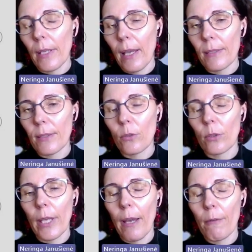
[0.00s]
have
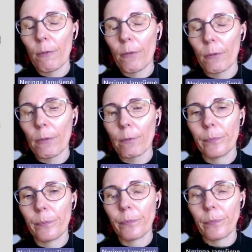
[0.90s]
to have
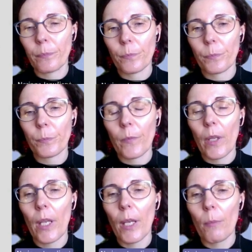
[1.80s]

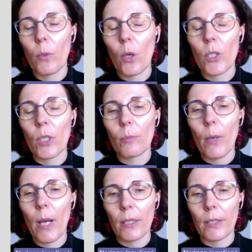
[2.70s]
a project
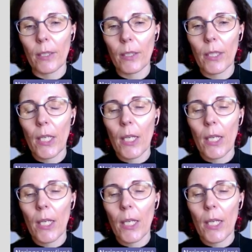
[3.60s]
partner.